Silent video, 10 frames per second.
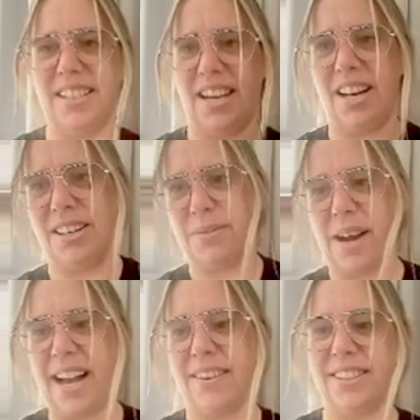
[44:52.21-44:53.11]
Oh,
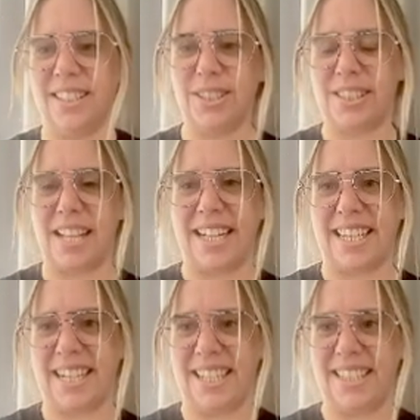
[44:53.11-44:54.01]
wow. It looks like,
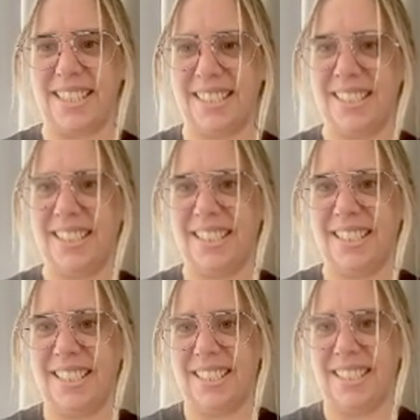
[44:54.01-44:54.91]

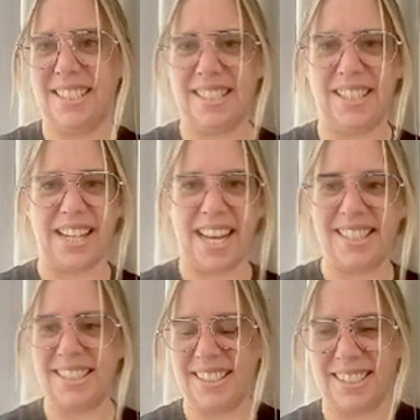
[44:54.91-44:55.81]
okay.